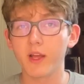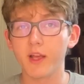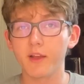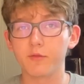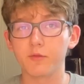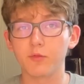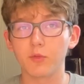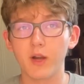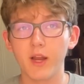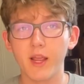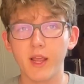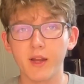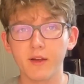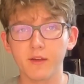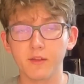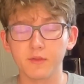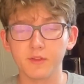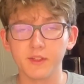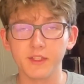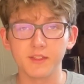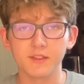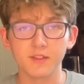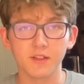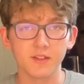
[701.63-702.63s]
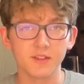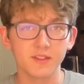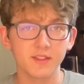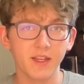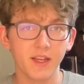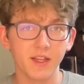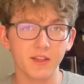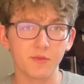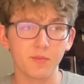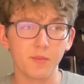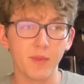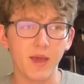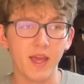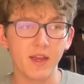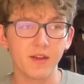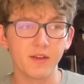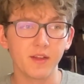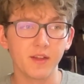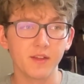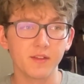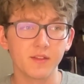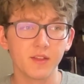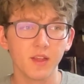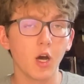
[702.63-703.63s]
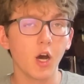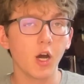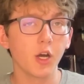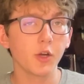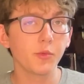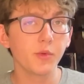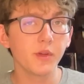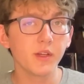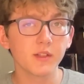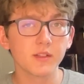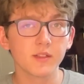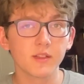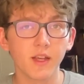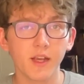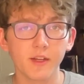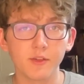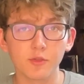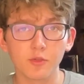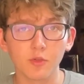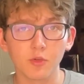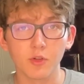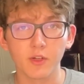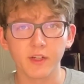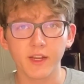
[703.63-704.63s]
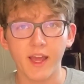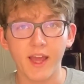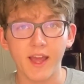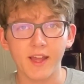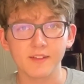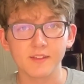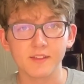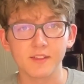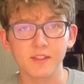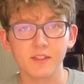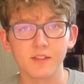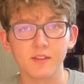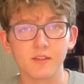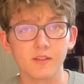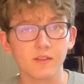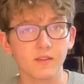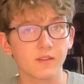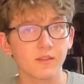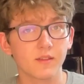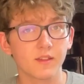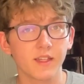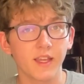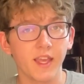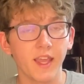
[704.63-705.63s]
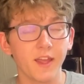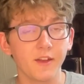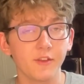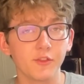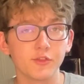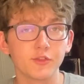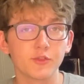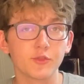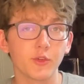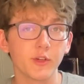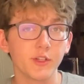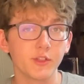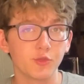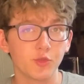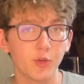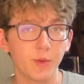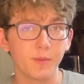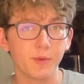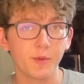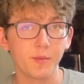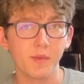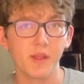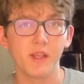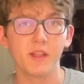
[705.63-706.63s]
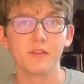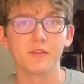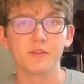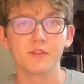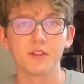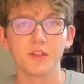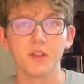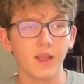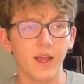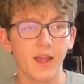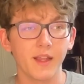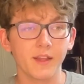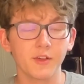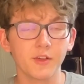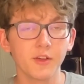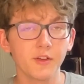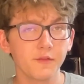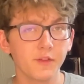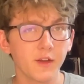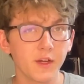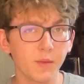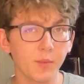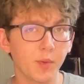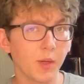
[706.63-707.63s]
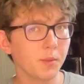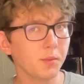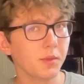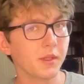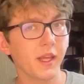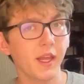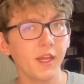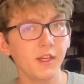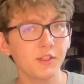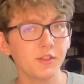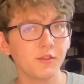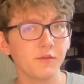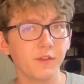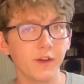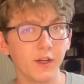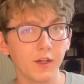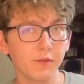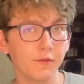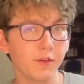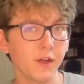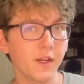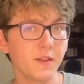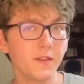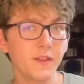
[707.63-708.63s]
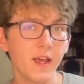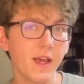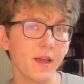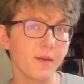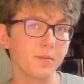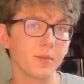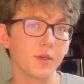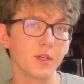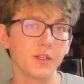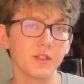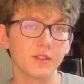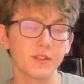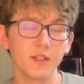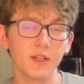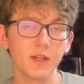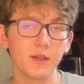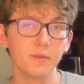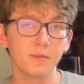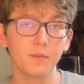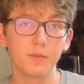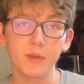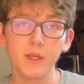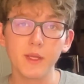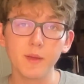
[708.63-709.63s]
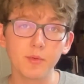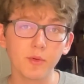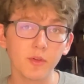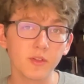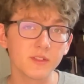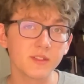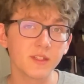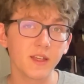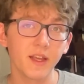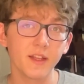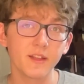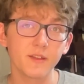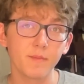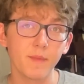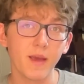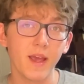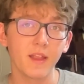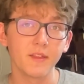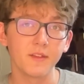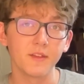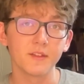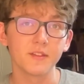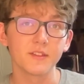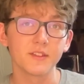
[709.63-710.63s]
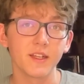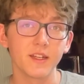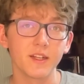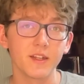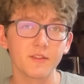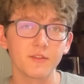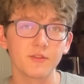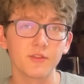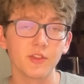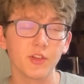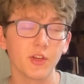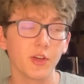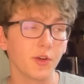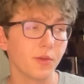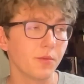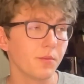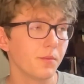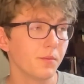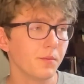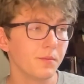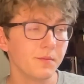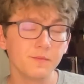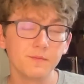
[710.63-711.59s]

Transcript: I've read, at least on Science Madness, aqueous hydrochloric acid can destroy tryptamines. I couldn't find a publication verifying that, but people in Science Madness said it, so.